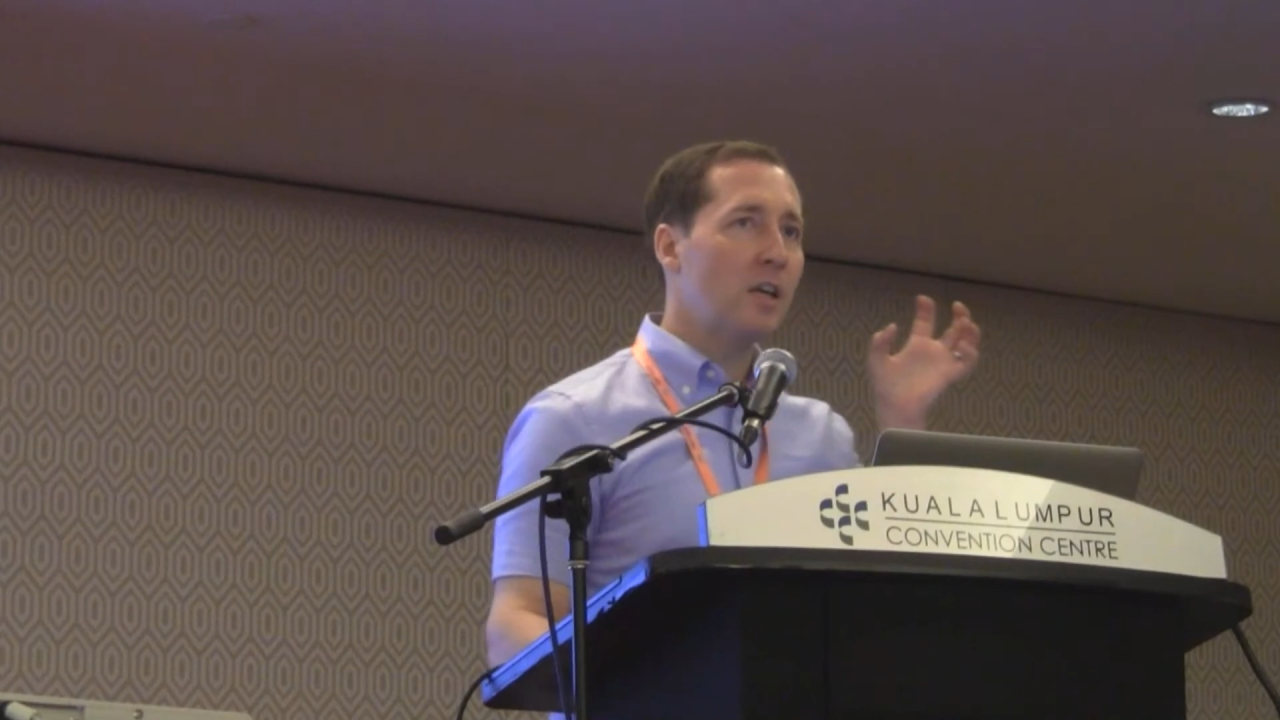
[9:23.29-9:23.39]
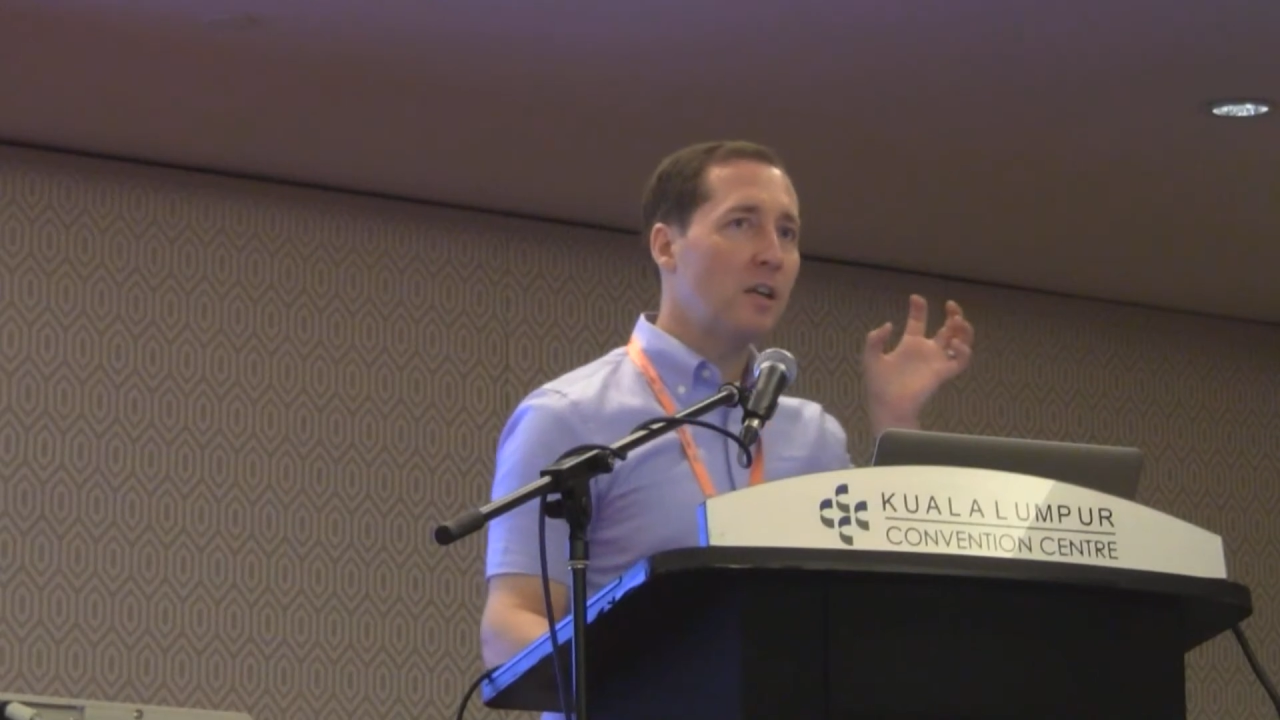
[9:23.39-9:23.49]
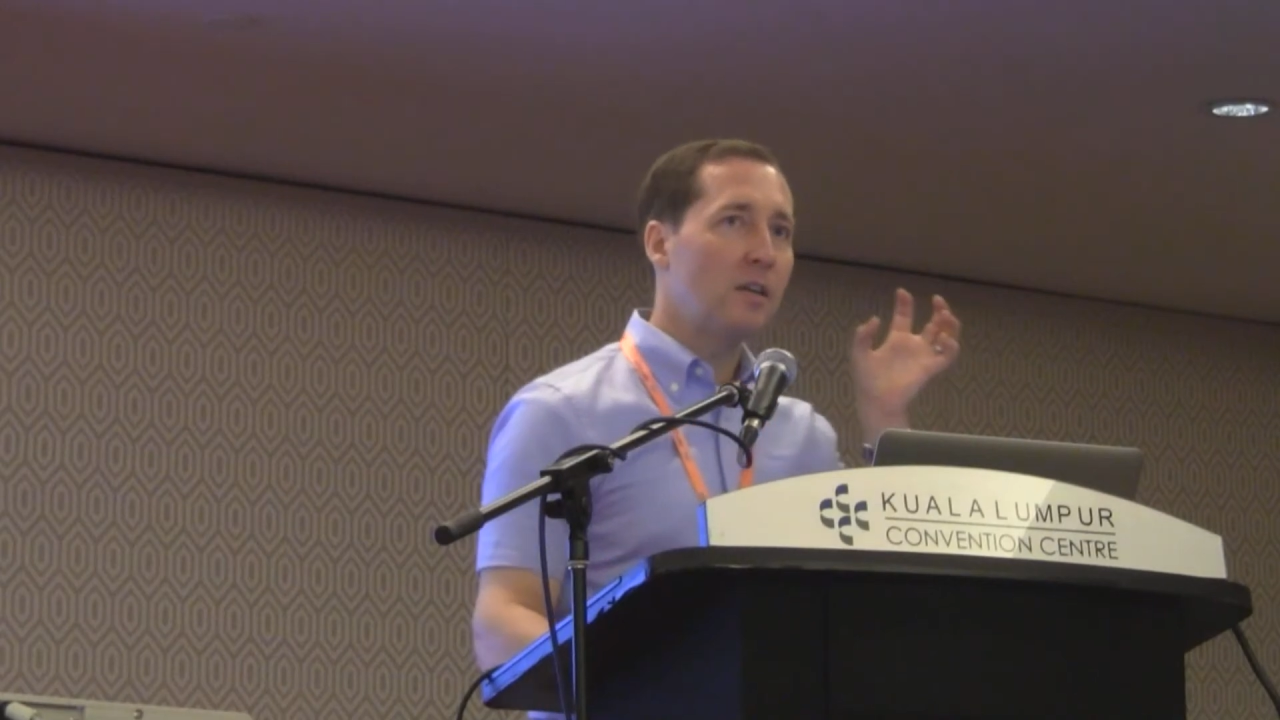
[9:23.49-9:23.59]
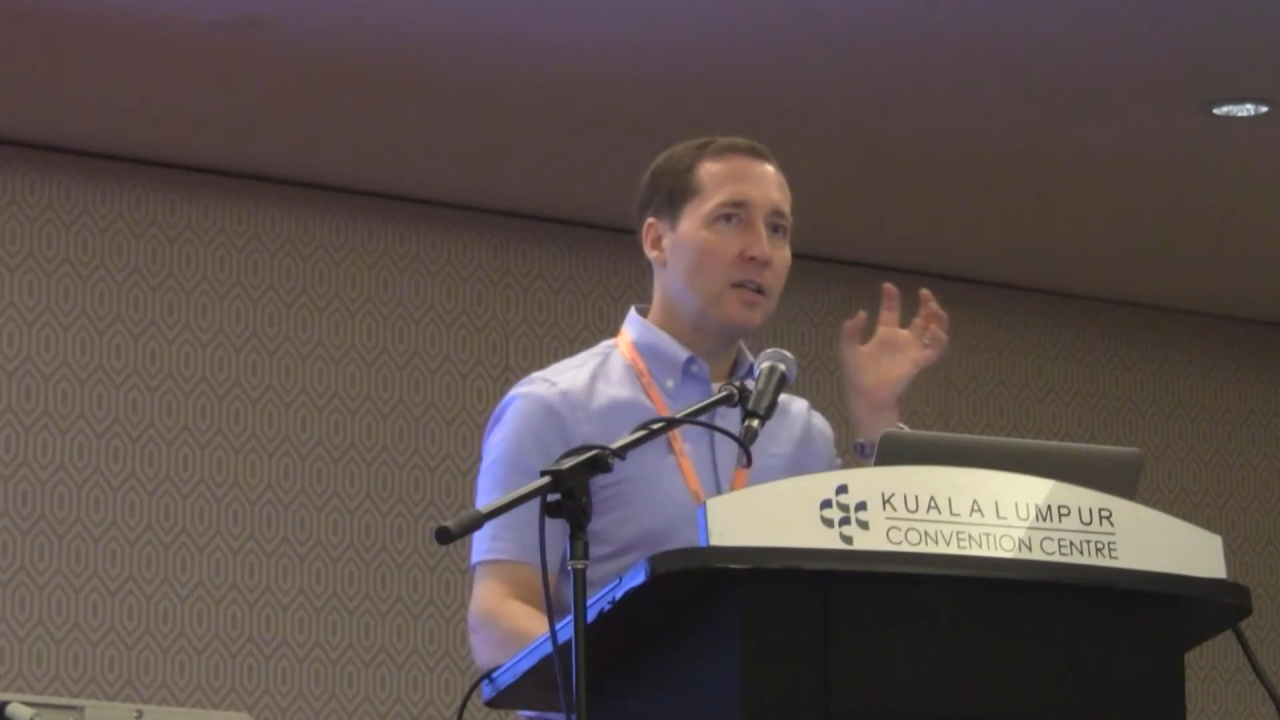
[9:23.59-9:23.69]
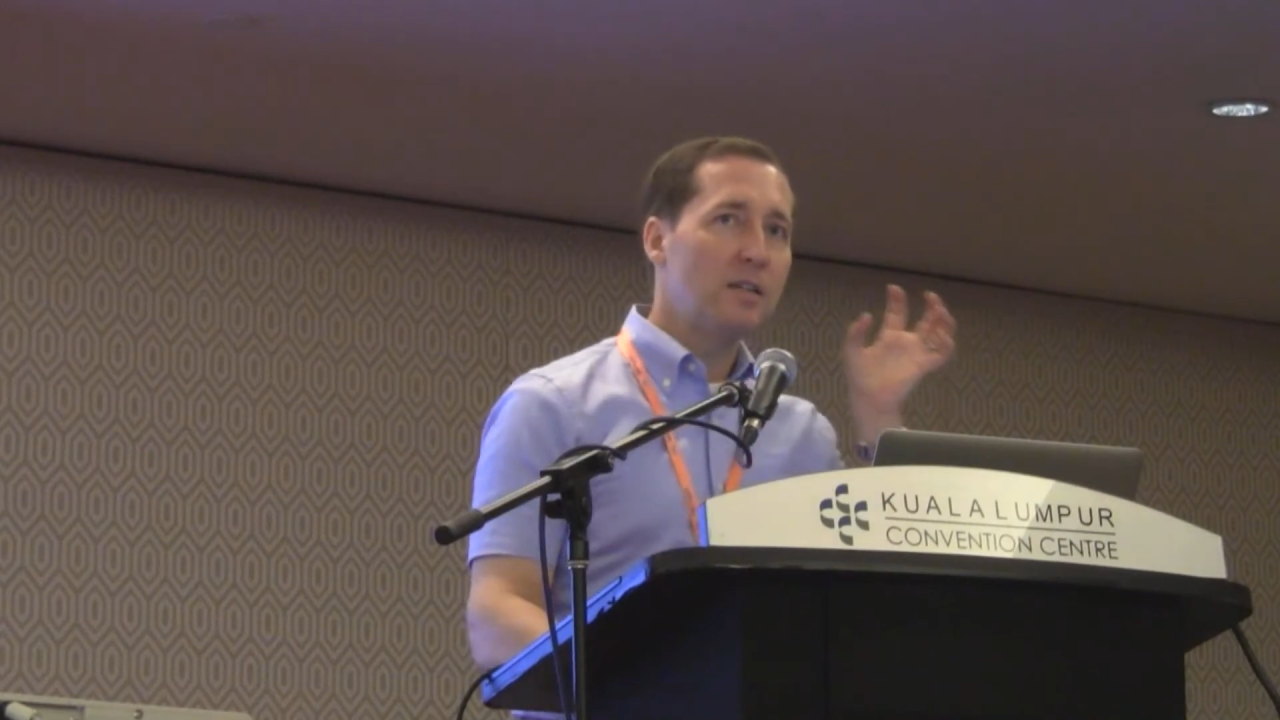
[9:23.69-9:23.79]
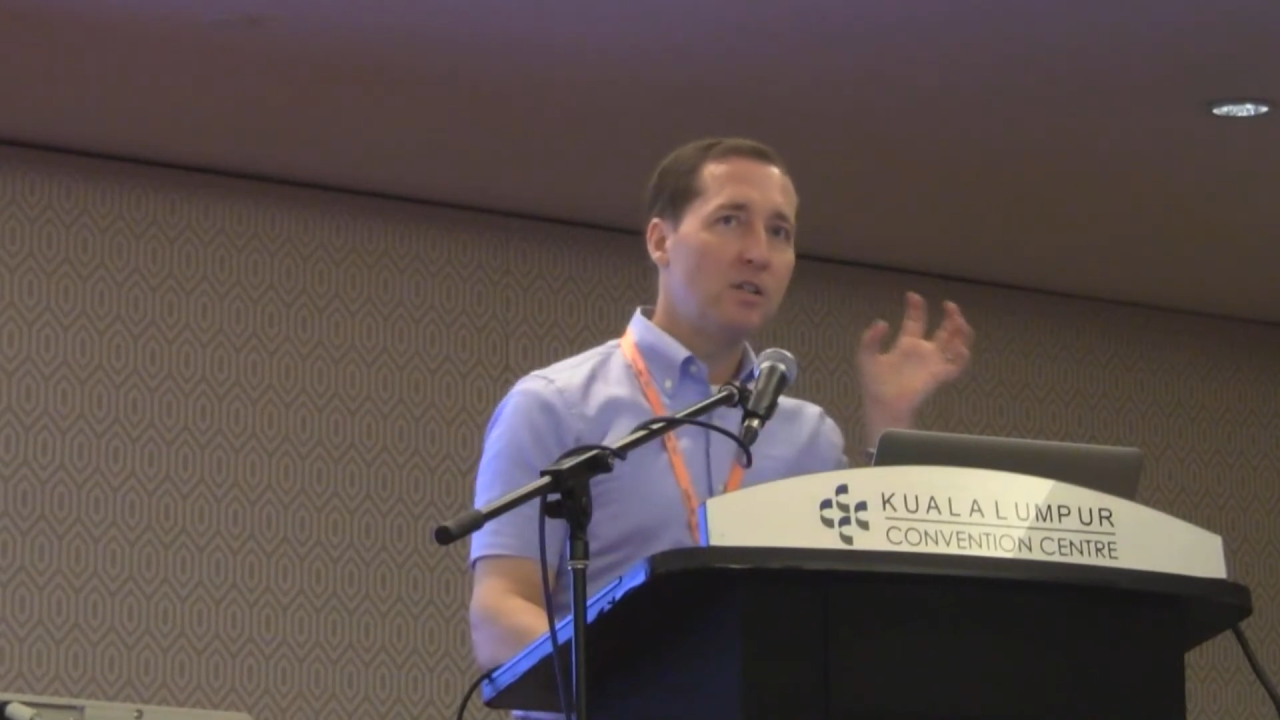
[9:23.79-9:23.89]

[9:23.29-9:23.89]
can